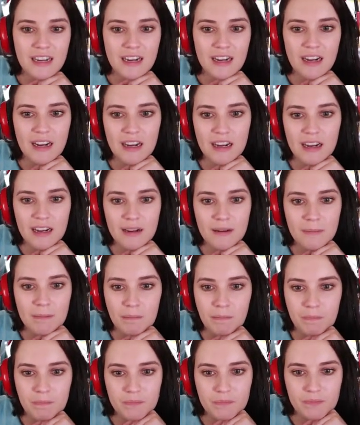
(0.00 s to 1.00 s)

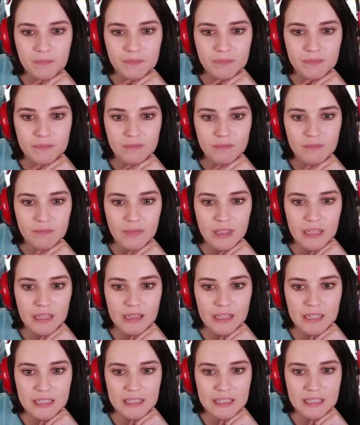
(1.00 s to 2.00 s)

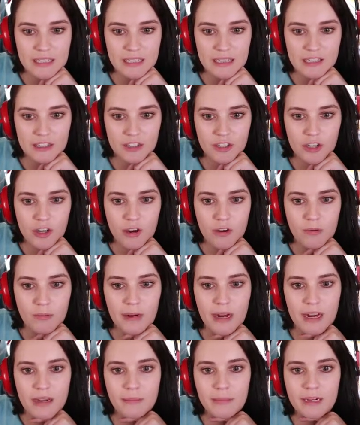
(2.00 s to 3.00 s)
Let's see. There's a code
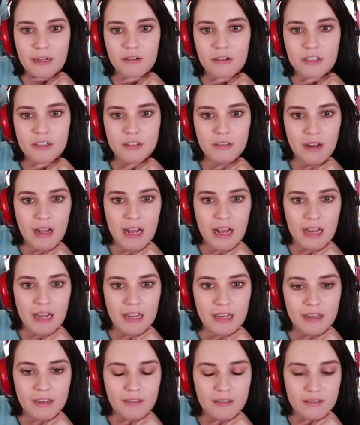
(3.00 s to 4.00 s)
behind my crystal
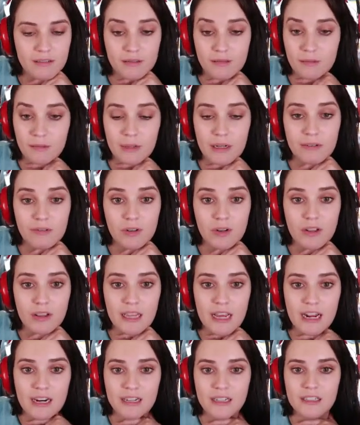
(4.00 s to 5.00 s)
eye. Whatever all
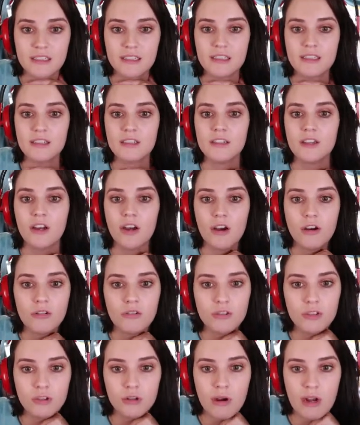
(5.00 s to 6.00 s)
that is.
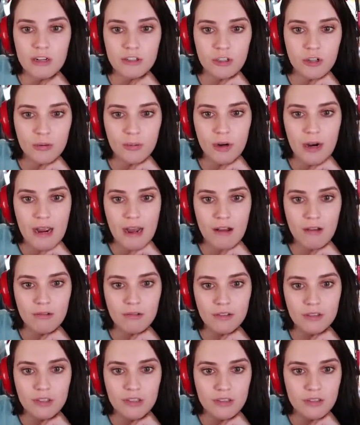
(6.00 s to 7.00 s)
Ode to October
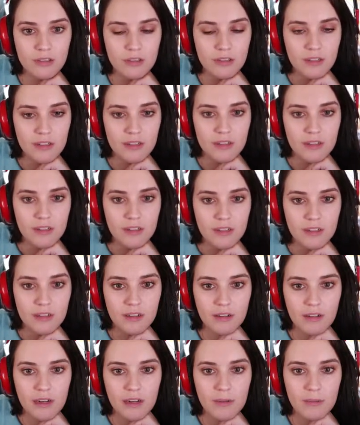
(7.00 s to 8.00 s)
Owls.
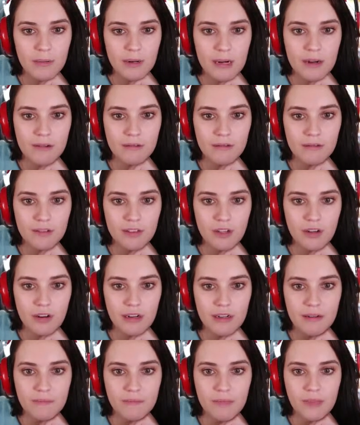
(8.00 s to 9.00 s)
Alright, wow,
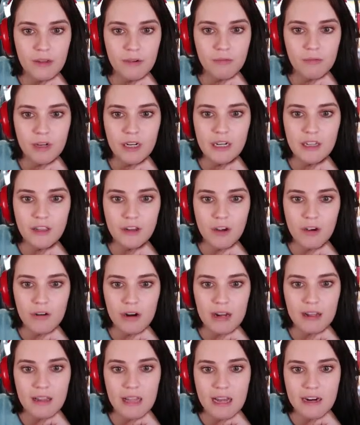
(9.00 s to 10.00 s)
sorry. Reading the code
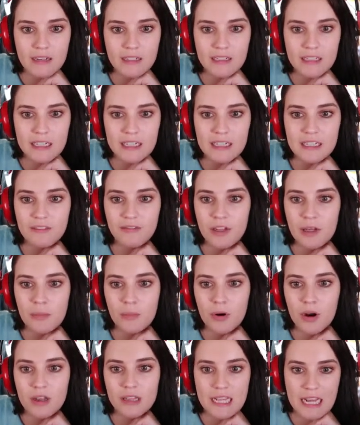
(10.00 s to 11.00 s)
out loud instinctively
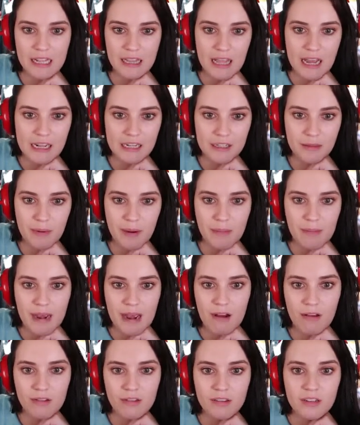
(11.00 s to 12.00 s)
brought that line to my
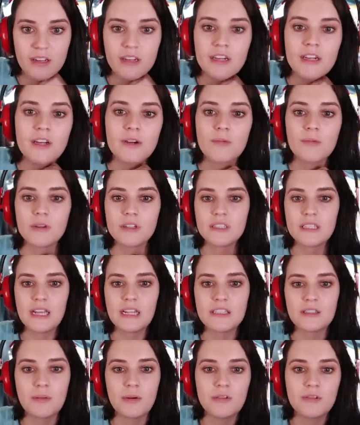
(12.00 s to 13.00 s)
mouth. What's
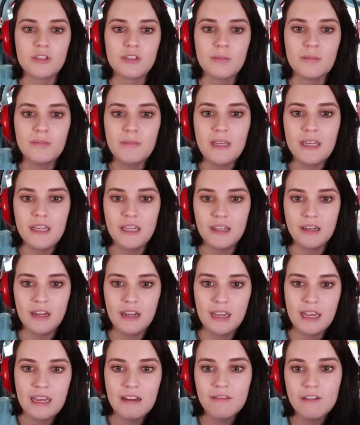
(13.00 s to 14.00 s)
that supposed to mean? I
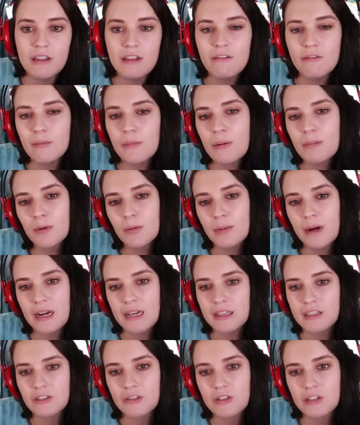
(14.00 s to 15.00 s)
can't really remember
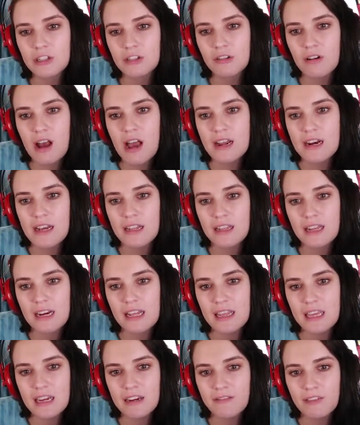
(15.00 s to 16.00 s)
buying this crystal eye now that I
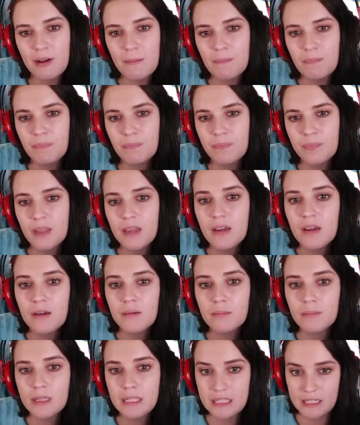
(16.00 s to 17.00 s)
think of it.
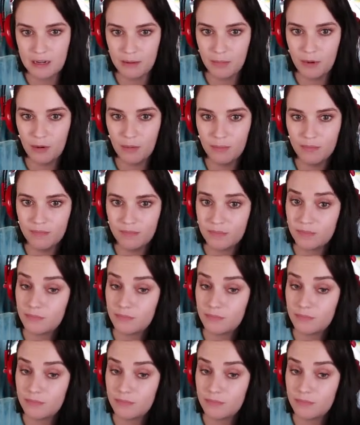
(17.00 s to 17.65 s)
Please come home.